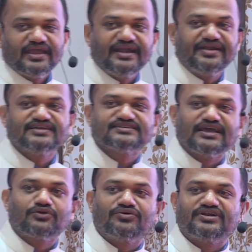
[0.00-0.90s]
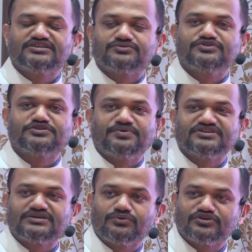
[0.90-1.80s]
antipsychotics which
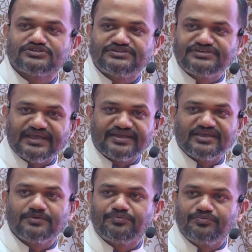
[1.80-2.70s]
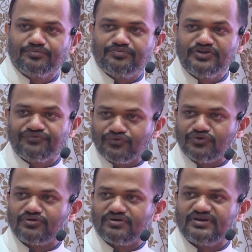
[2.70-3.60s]
patient was taking
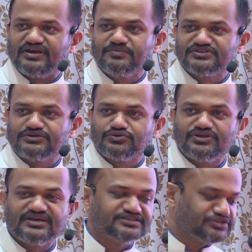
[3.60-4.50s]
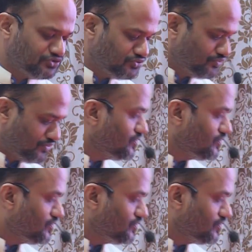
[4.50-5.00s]
before admission to the ICU,